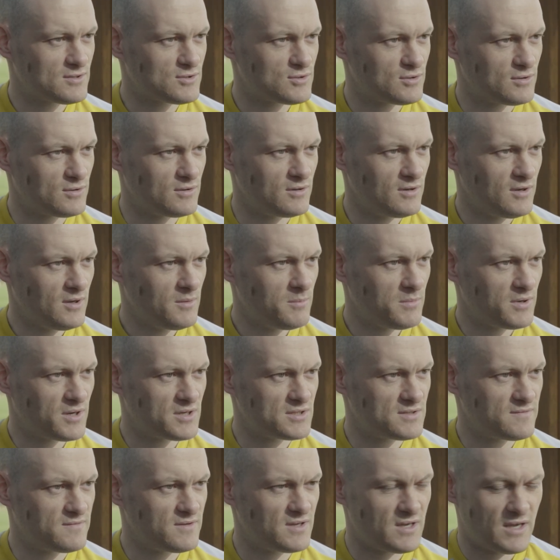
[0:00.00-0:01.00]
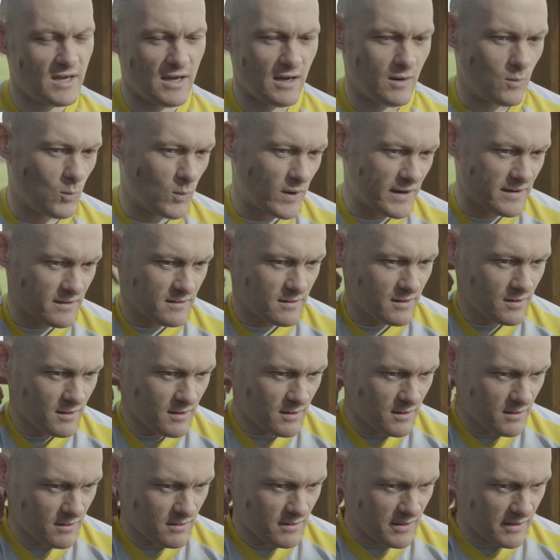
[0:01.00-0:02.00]
So, because if you get a win,
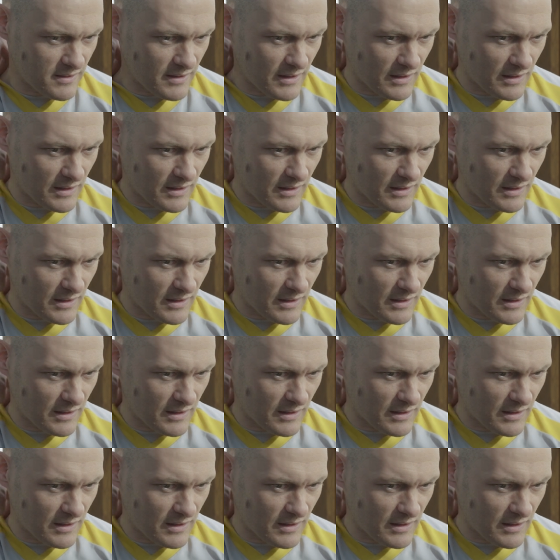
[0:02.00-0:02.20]
then